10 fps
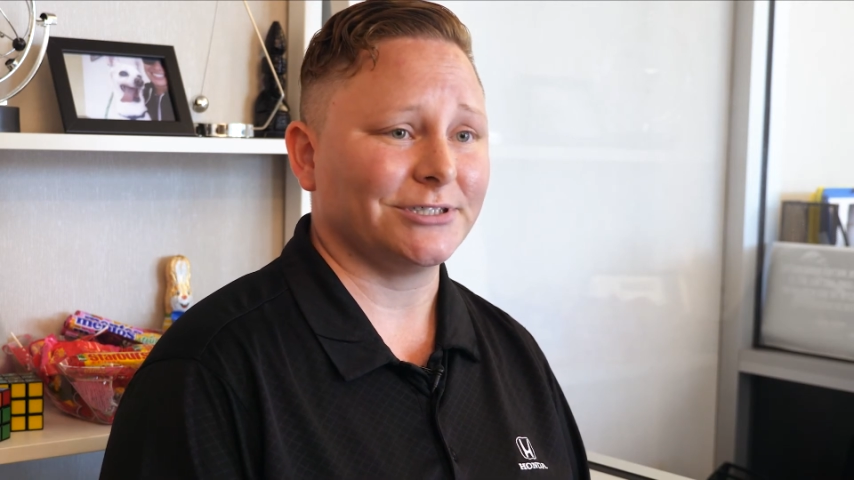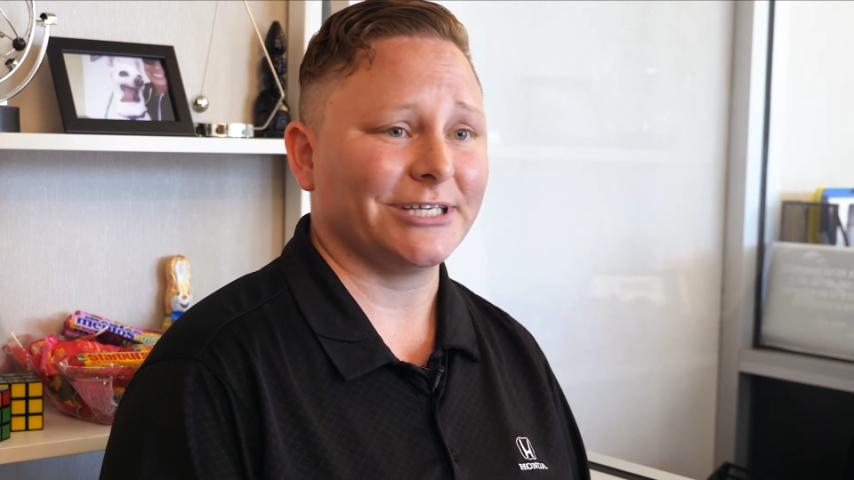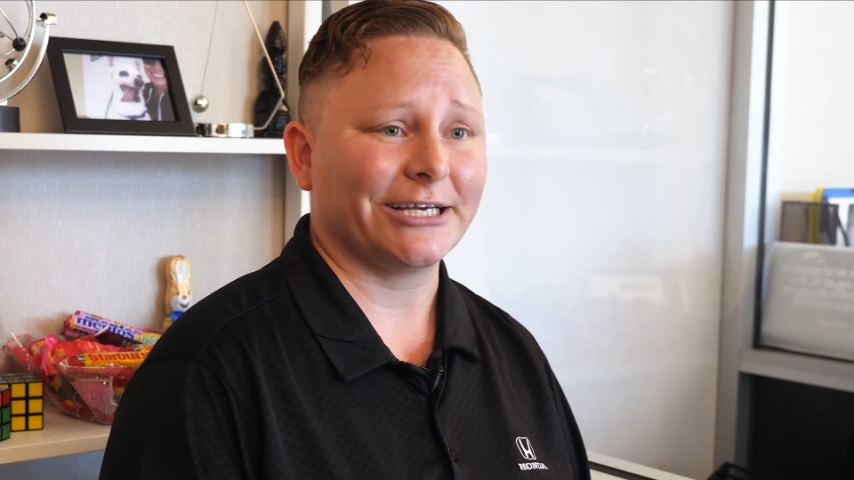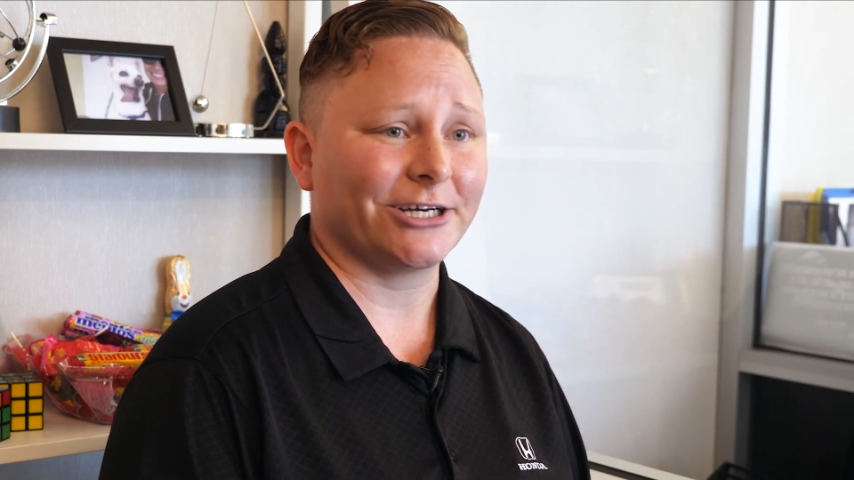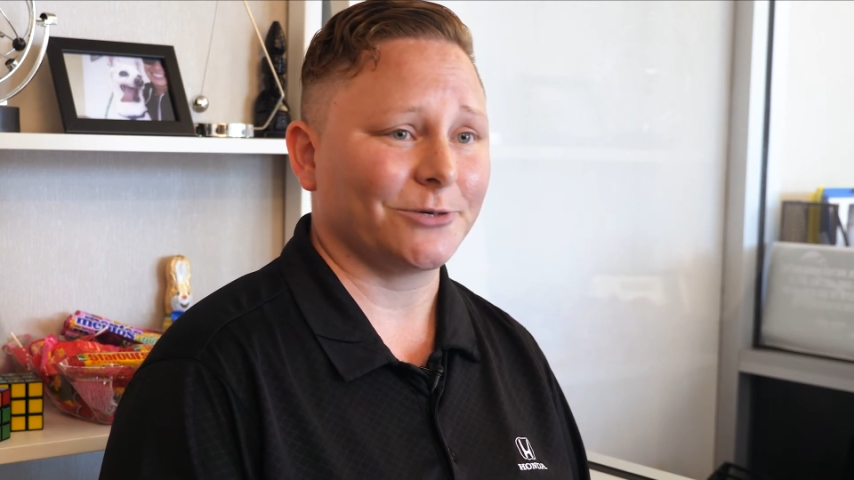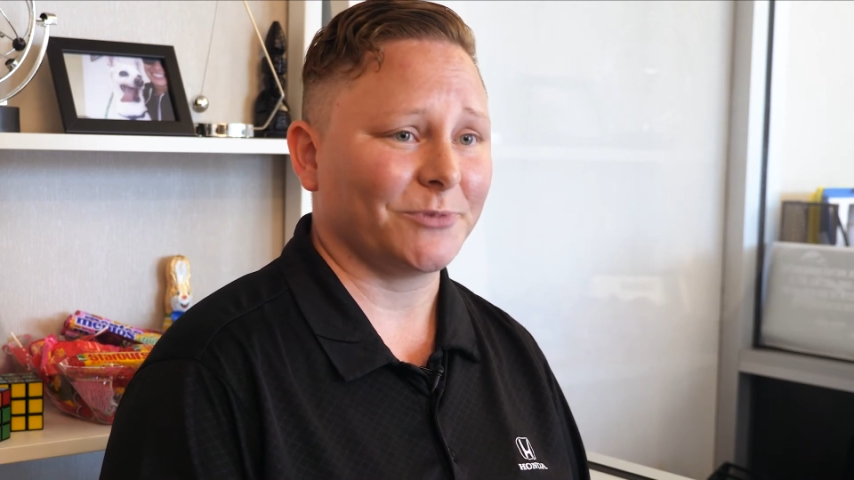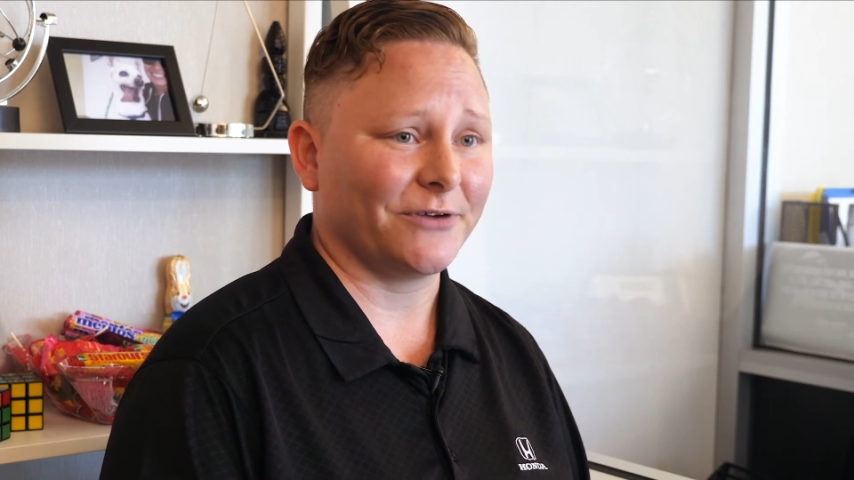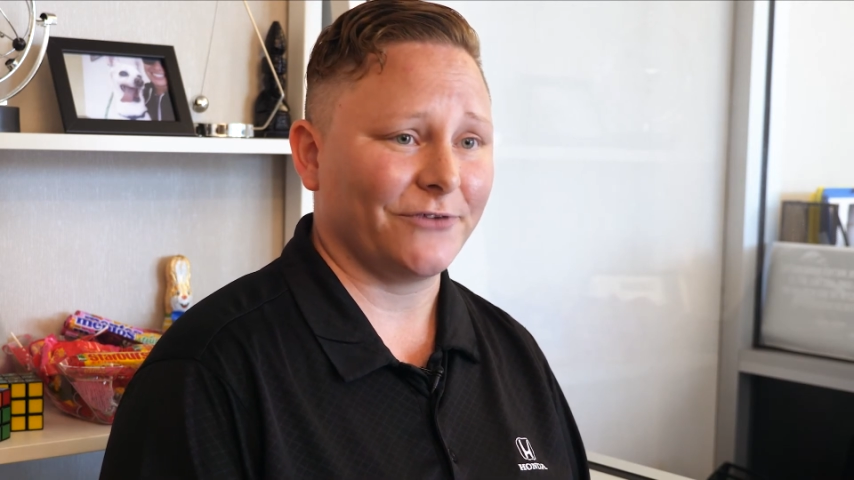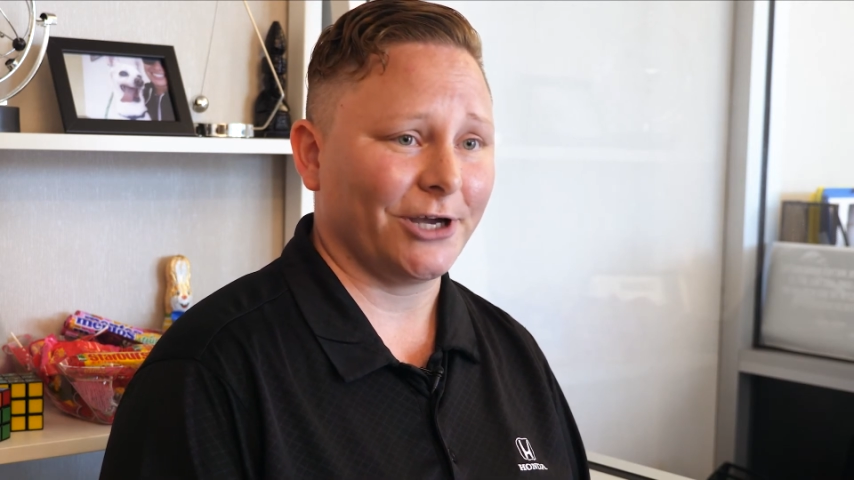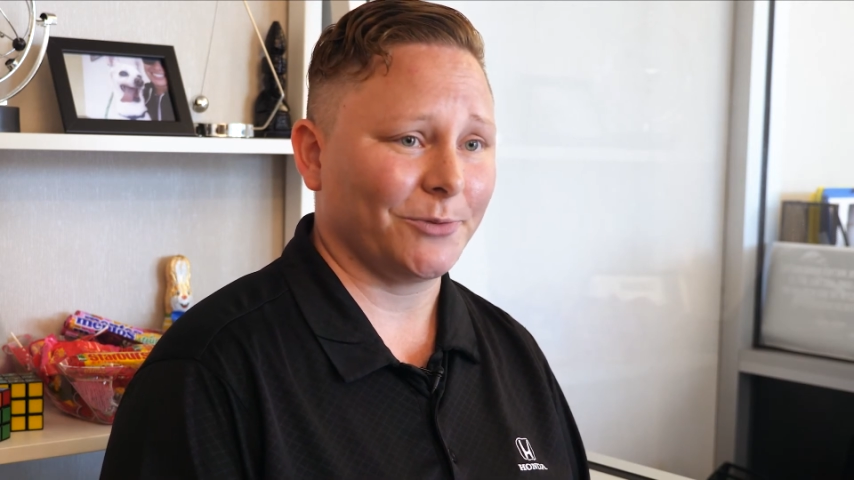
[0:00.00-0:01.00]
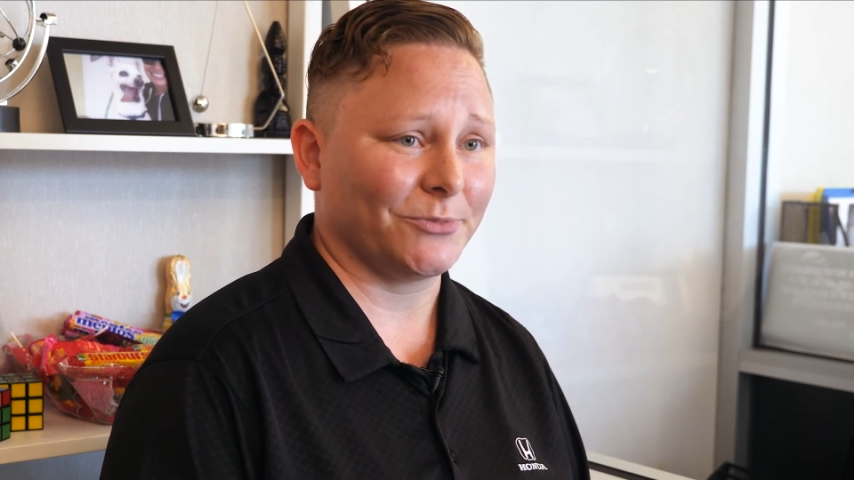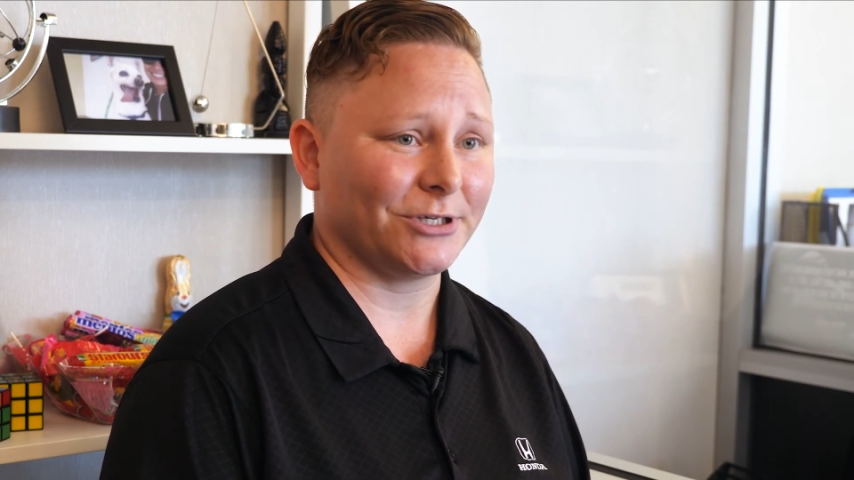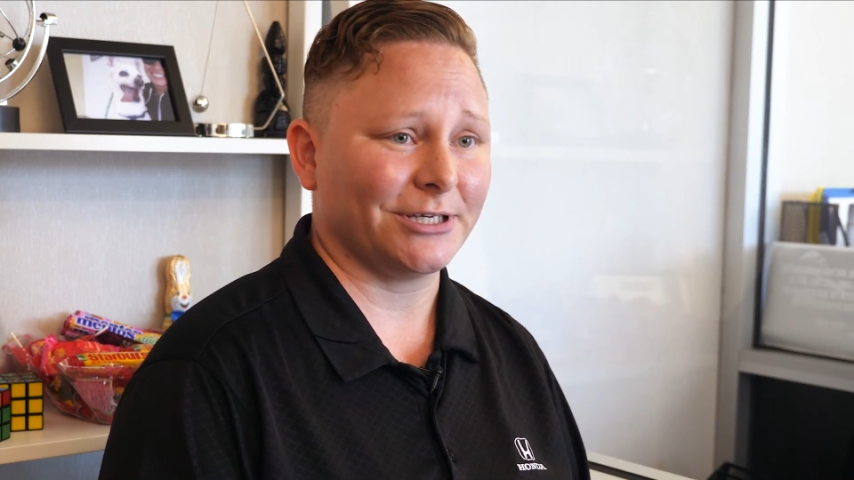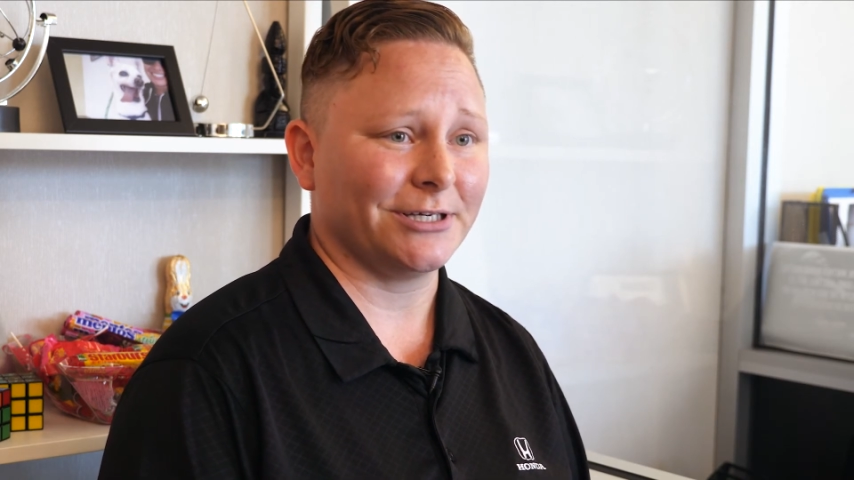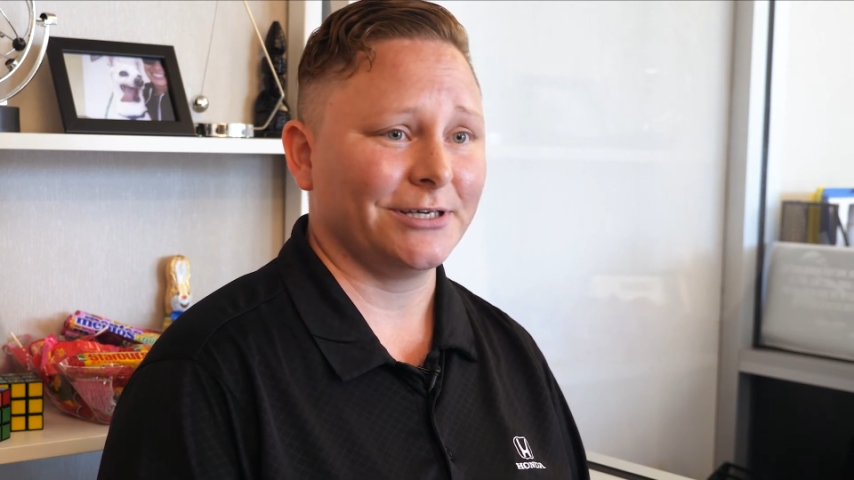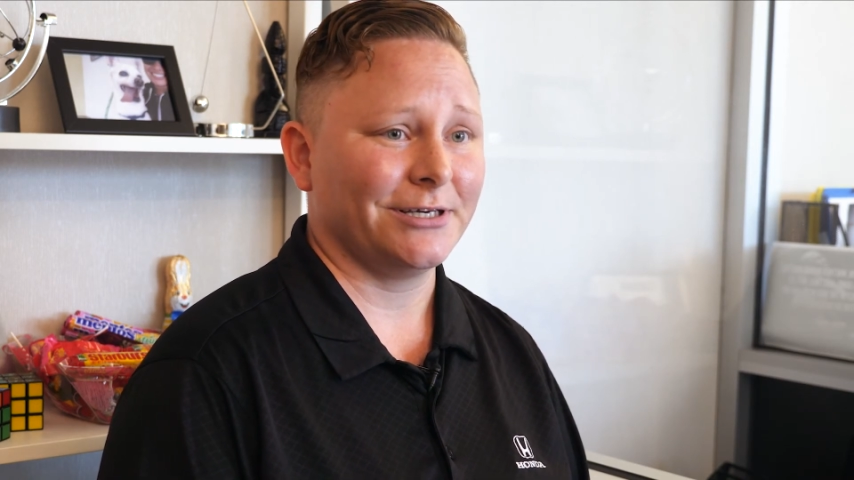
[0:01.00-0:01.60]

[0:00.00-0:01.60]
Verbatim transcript: take care of my family,